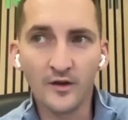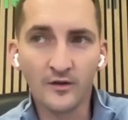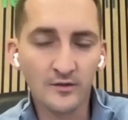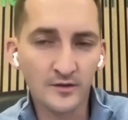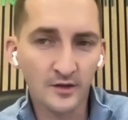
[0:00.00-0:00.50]

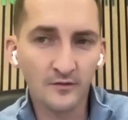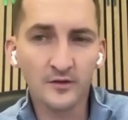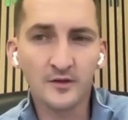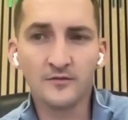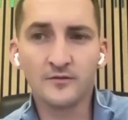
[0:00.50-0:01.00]
In
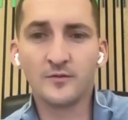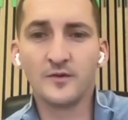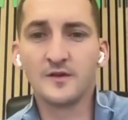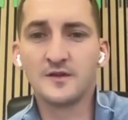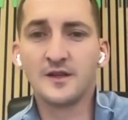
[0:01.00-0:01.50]
conservative
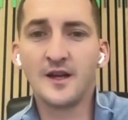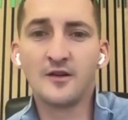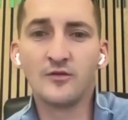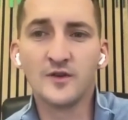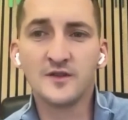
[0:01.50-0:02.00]

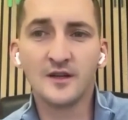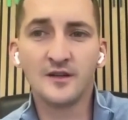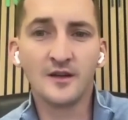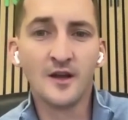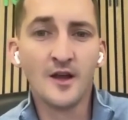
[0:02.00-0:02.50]
scenario, we say
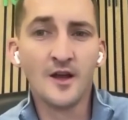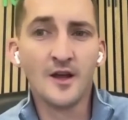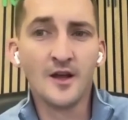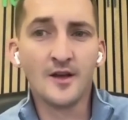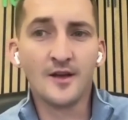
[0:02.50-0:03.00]
that
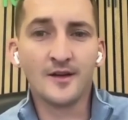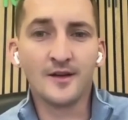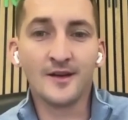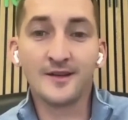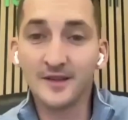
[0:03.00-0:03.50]

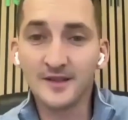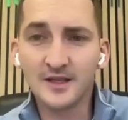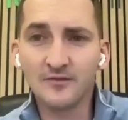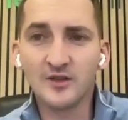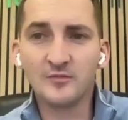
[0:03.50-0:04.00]
at
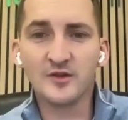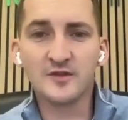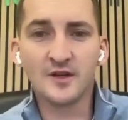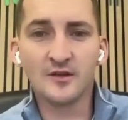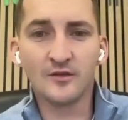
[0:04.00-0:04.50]
least
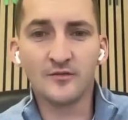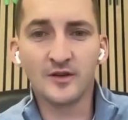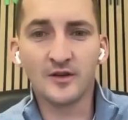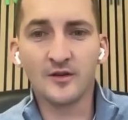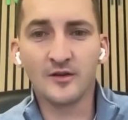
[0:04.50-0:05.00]
70% of
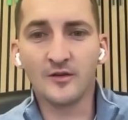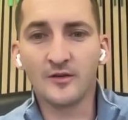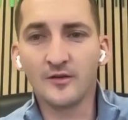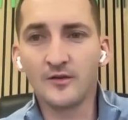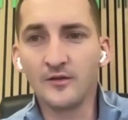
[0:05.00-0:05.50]
the
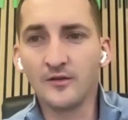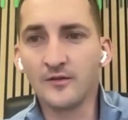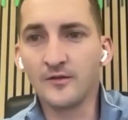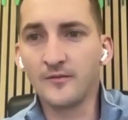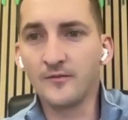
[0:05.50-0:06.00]

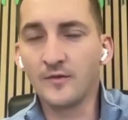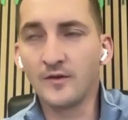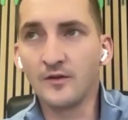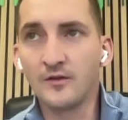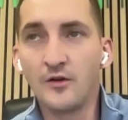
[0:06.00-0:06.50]

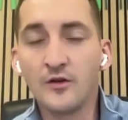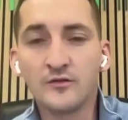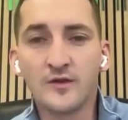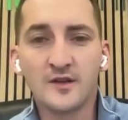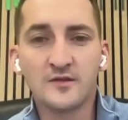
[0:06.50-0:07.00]

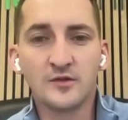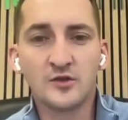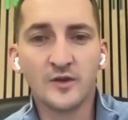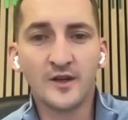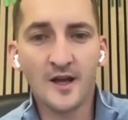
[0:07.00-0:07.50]
contracts
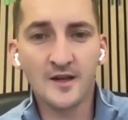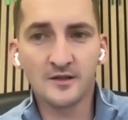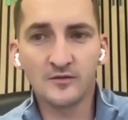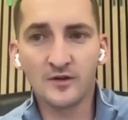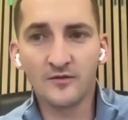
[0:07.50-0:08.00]
which we
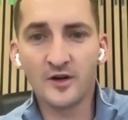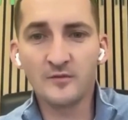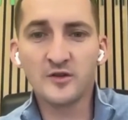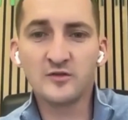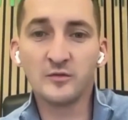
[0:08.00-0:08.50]
canceled with the
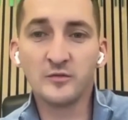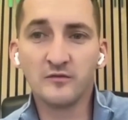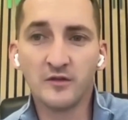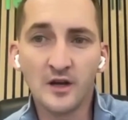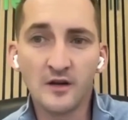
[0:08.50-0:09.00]
farmers will be
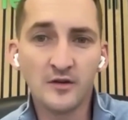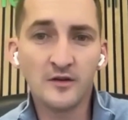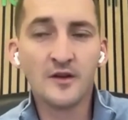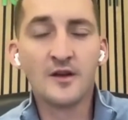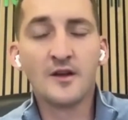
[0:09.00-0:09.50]

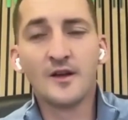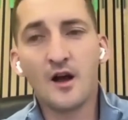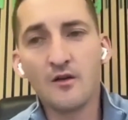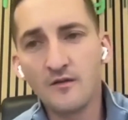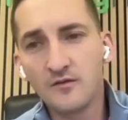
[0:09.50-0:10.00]
recovered.
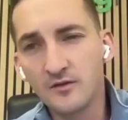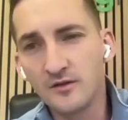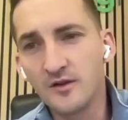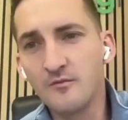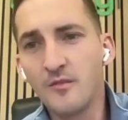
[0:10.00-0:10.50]

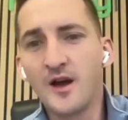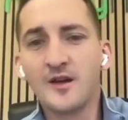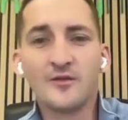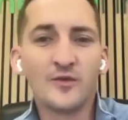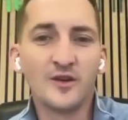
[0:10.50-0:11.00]
However, in
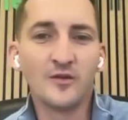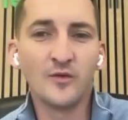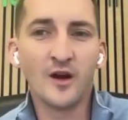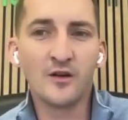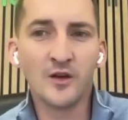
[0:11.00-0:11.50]
mind,
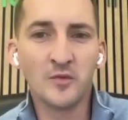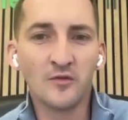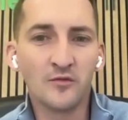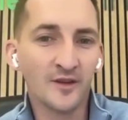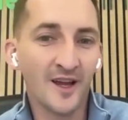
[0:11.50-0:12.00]
we are
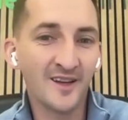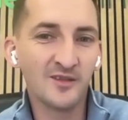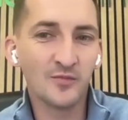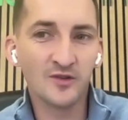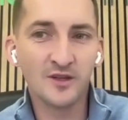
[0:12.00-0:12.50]
aiming for
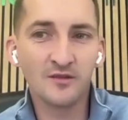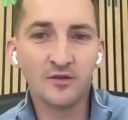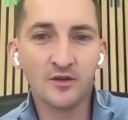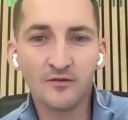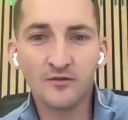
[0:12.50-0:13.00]
90%
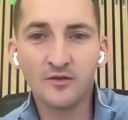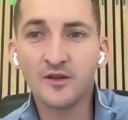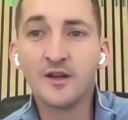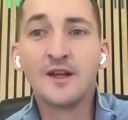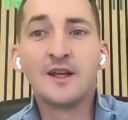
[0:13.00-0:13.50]

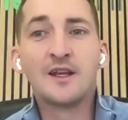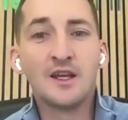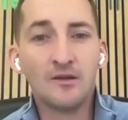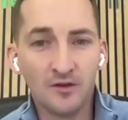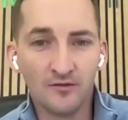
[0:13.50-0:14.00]
recovery,
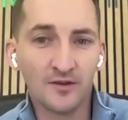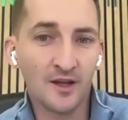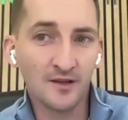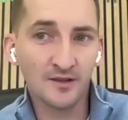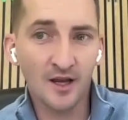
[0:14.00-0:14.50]
even if it
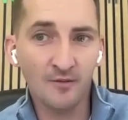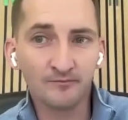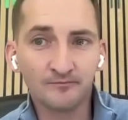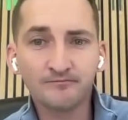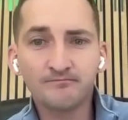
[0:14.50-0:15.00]
takes time.